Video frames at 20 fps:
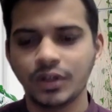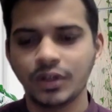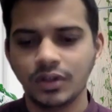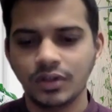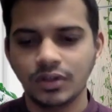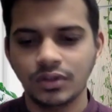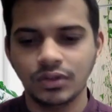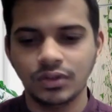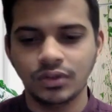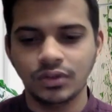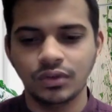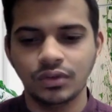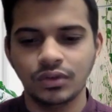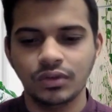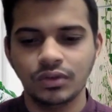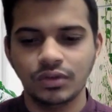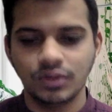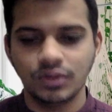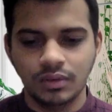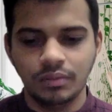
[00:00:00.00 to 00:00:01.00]
So
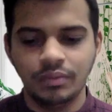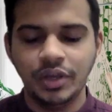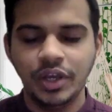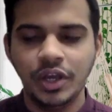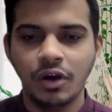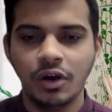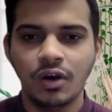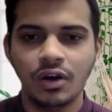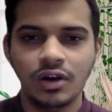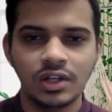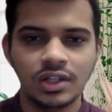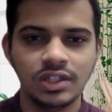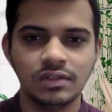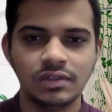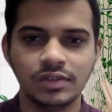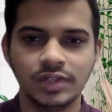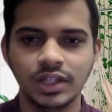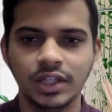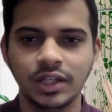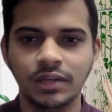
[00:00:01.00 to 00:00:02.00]
be honest
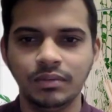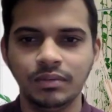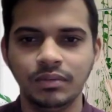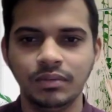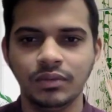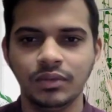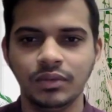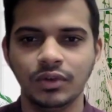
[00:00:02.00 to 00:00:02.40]
with them.